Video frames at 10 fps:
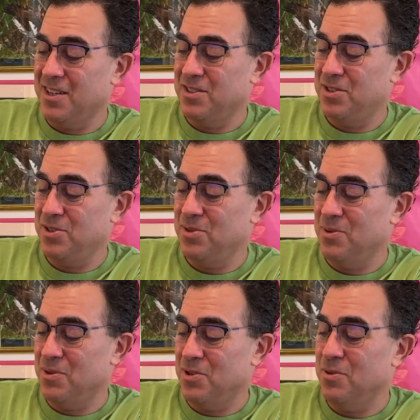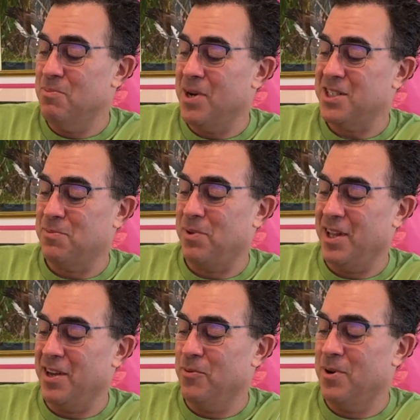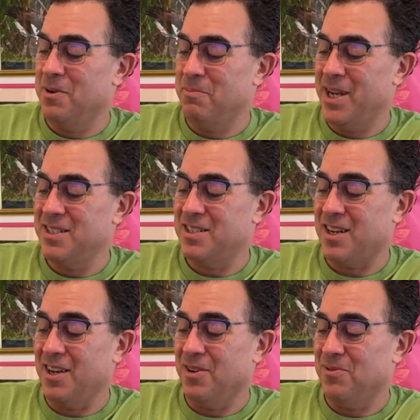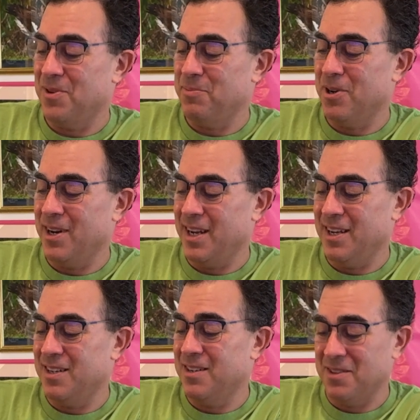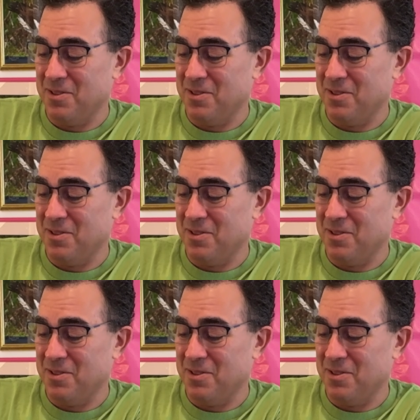2, you must play 1 maze tile from your hand.